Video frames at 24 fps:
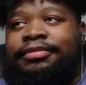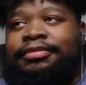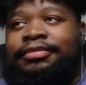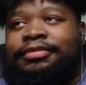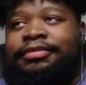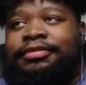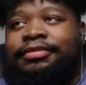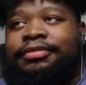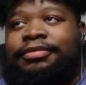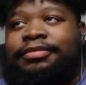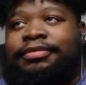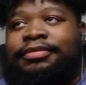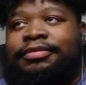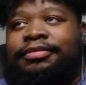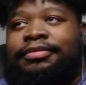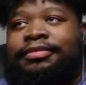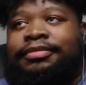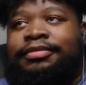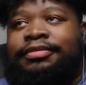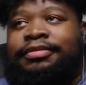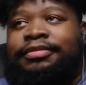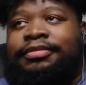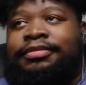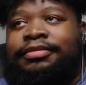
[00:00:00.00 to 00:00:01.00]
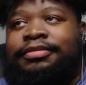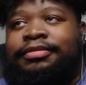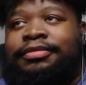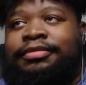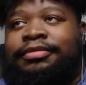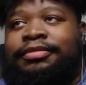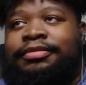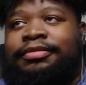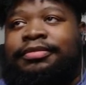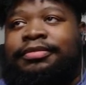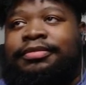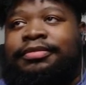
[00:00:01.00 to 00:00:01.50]

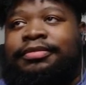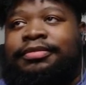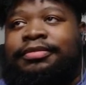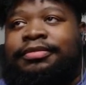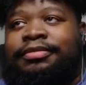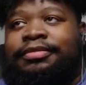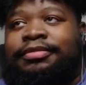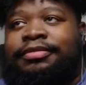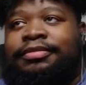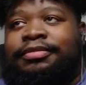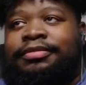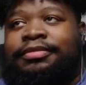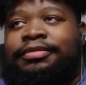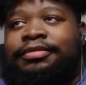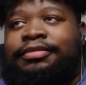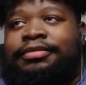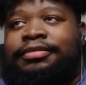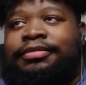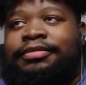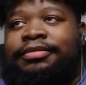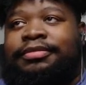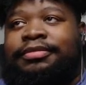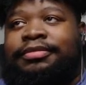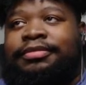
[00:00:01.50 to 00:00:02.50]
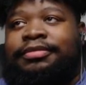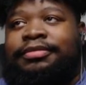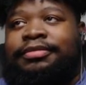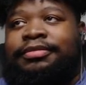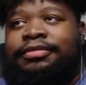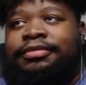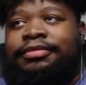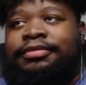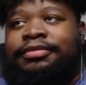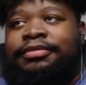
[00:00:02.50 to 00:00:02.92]
The person shown says nothing.